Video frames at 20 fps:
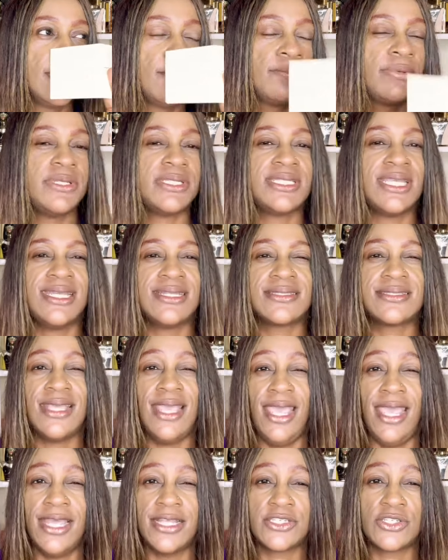presents
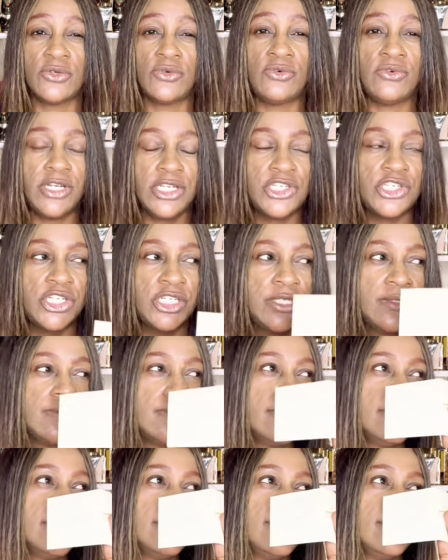as rich,
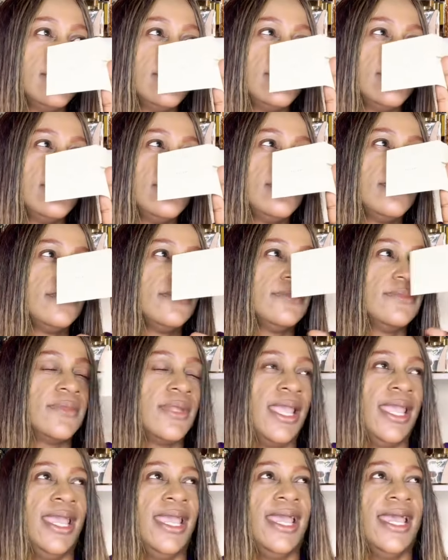
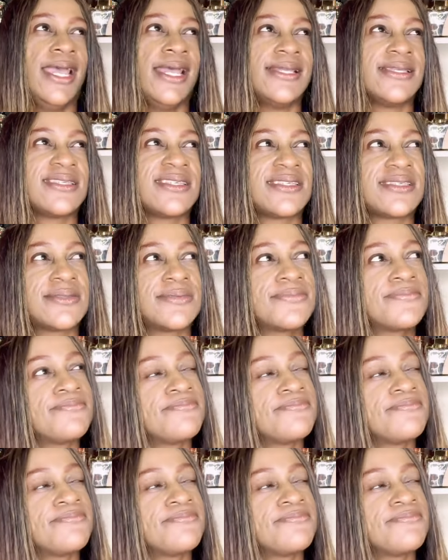as